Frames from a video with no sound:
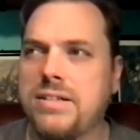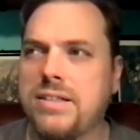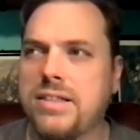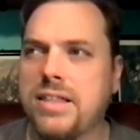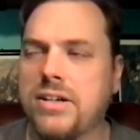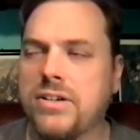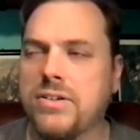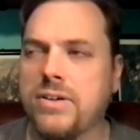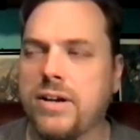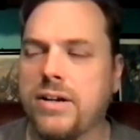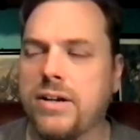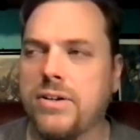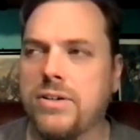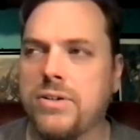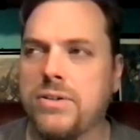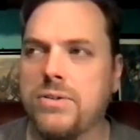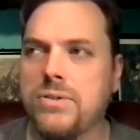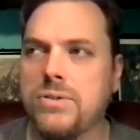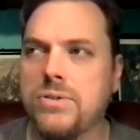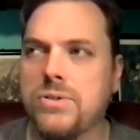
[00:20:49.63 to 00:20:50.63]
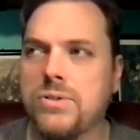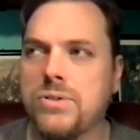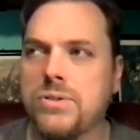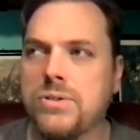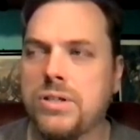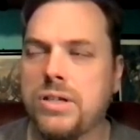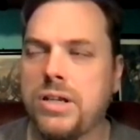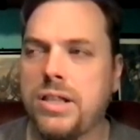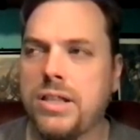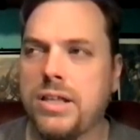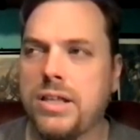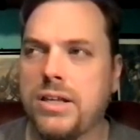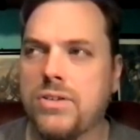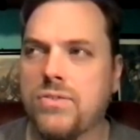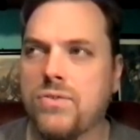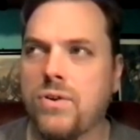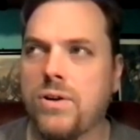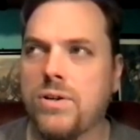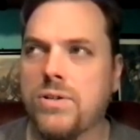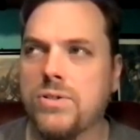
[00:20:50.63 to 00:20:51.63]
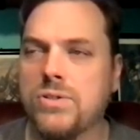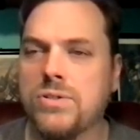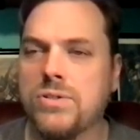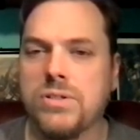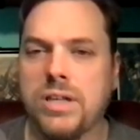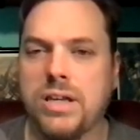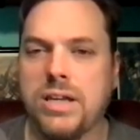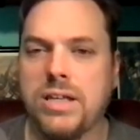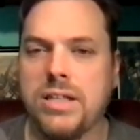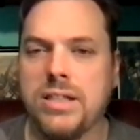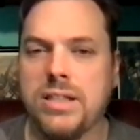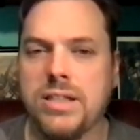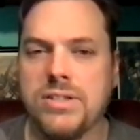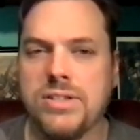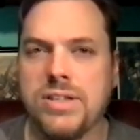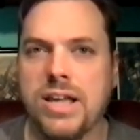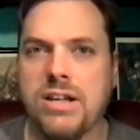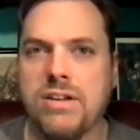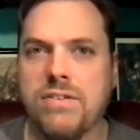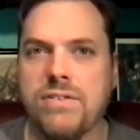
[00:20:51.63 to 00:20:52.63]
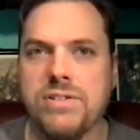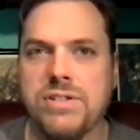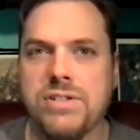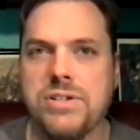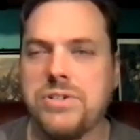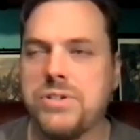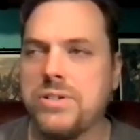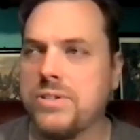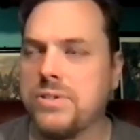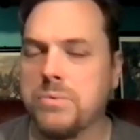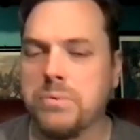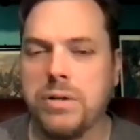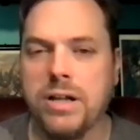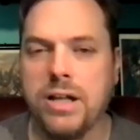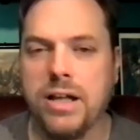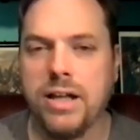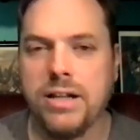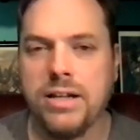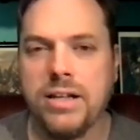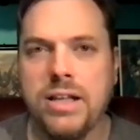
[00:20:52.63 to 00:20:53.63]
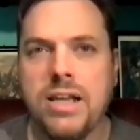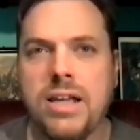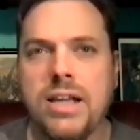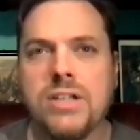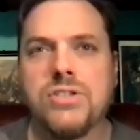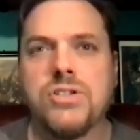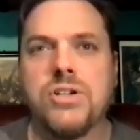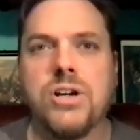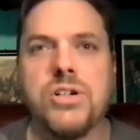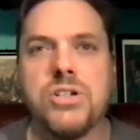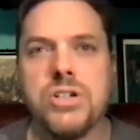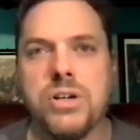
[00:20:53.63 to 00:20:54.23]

Thundercracker use anything as far as like the sound of his engines and whatnot. Because Dirge